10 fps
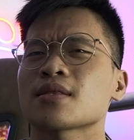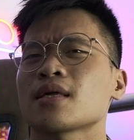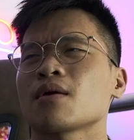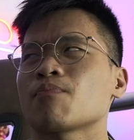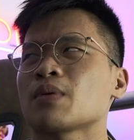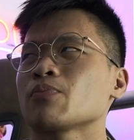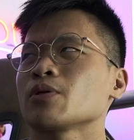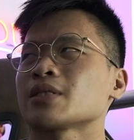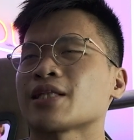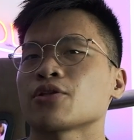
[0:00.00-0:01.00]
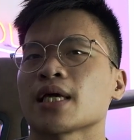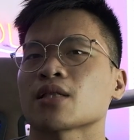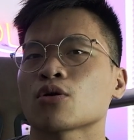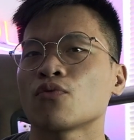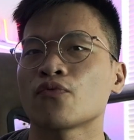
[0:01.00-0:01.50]
thing people tend to
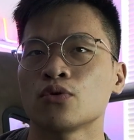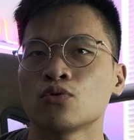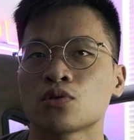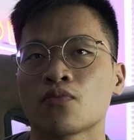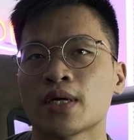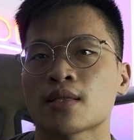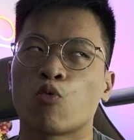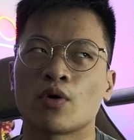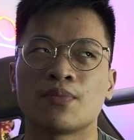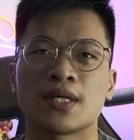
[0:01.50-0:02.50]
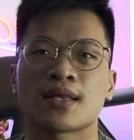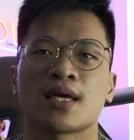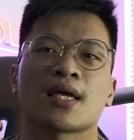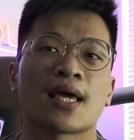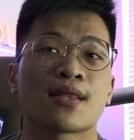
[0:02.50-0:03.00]
get confused with would be
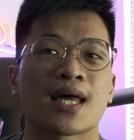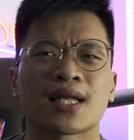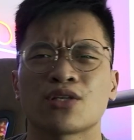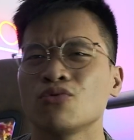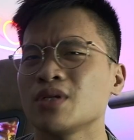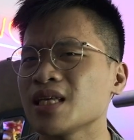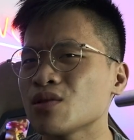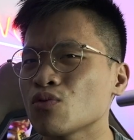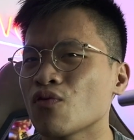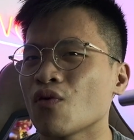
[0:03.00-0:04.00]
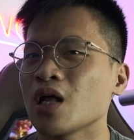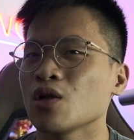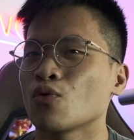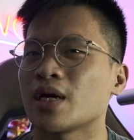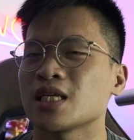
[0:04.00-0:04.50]
thinking that you need to
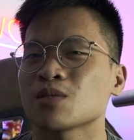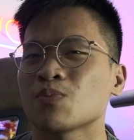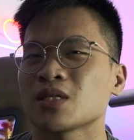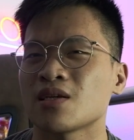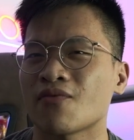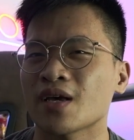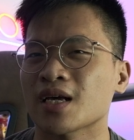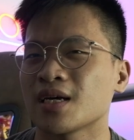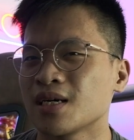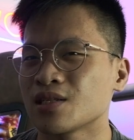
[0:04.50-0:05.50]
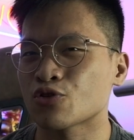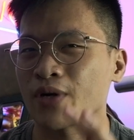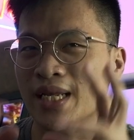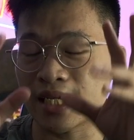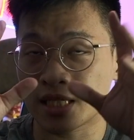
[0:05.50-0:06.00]
follow a specific
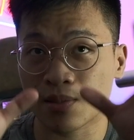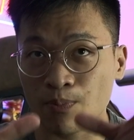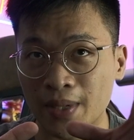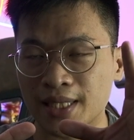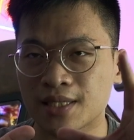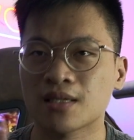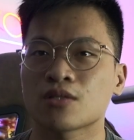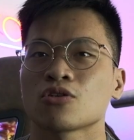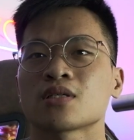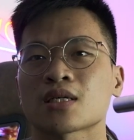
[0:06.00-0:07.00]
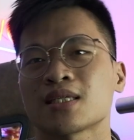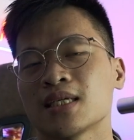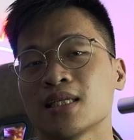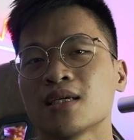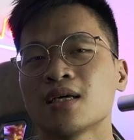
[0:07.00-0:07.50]
training split to
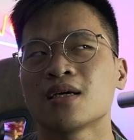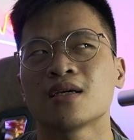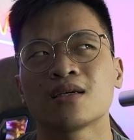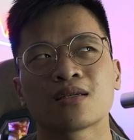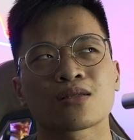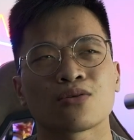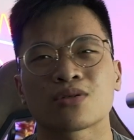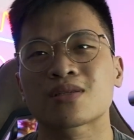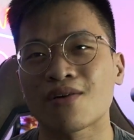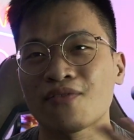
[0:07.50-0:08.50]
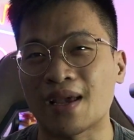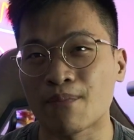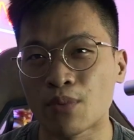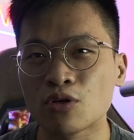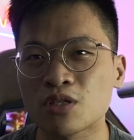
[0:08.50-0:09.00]
succeed. So stuff
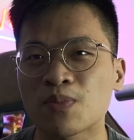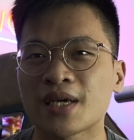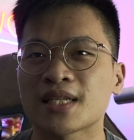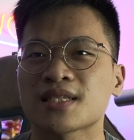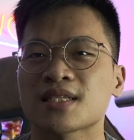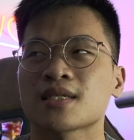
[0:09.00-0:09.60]
like bro splits,